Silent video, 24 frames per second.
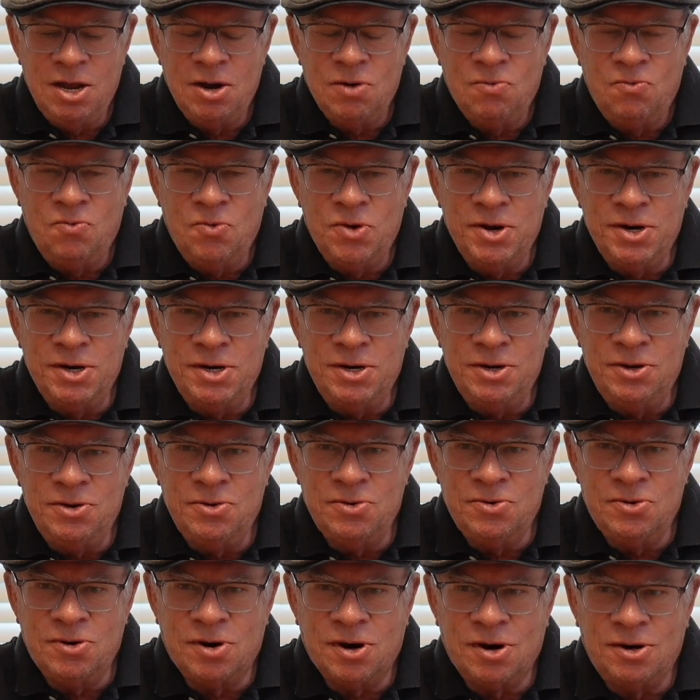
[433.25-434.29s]
when
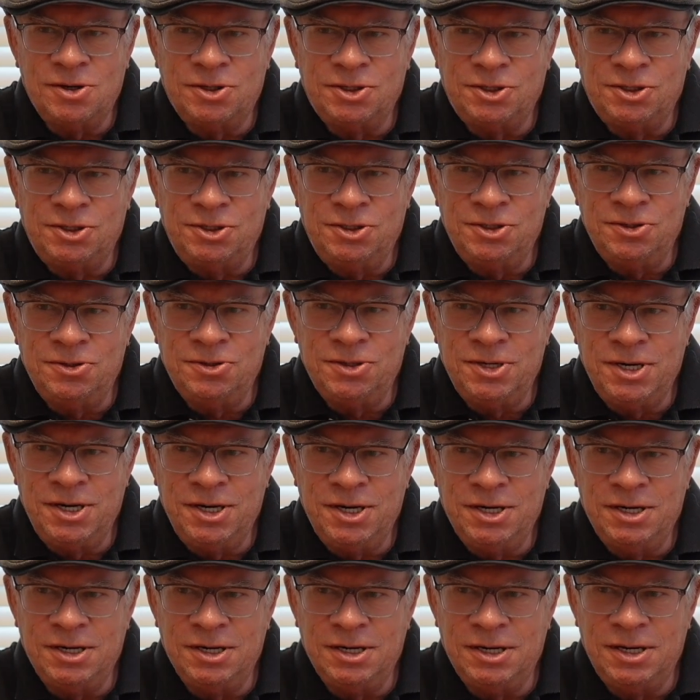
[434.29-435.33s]
you are
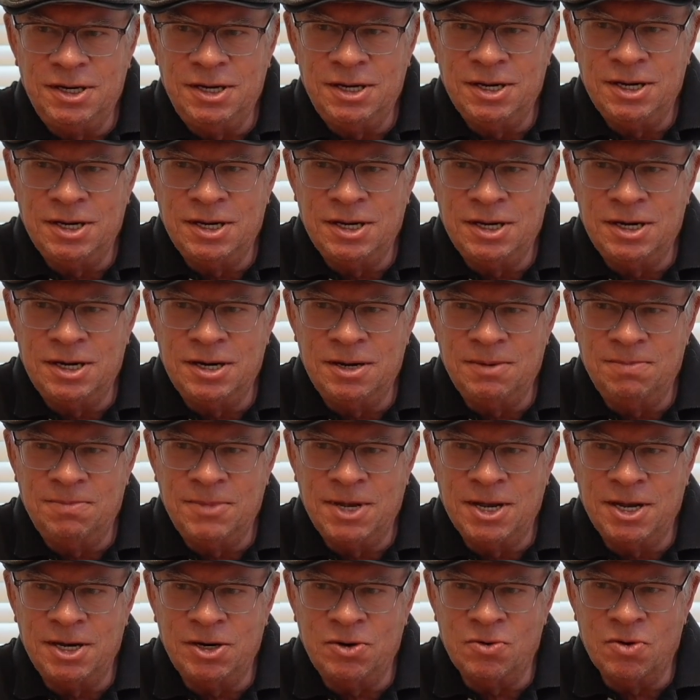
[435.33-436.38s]
shooting in
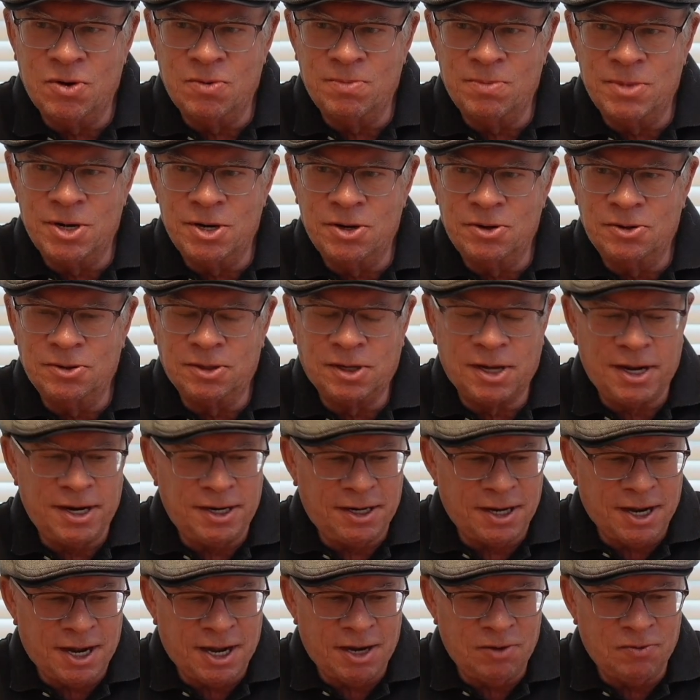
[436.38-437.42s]
manual mode like
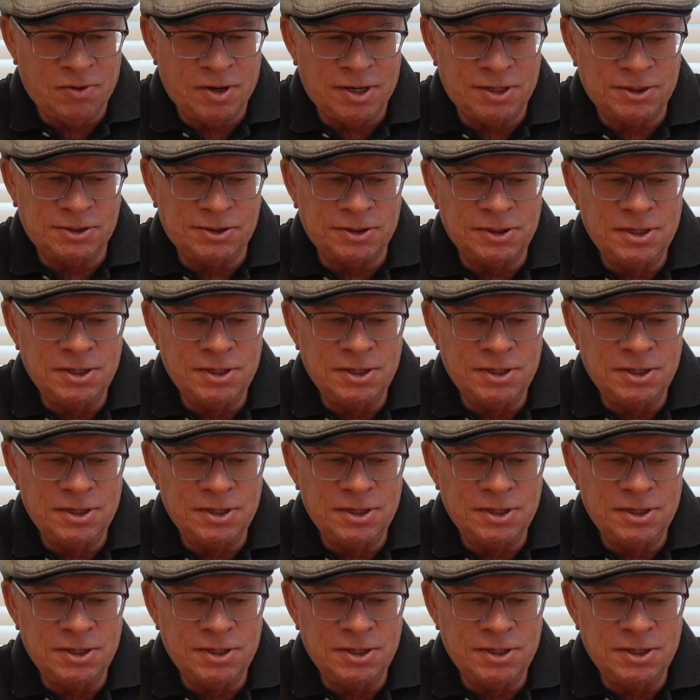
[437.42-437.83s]
I was,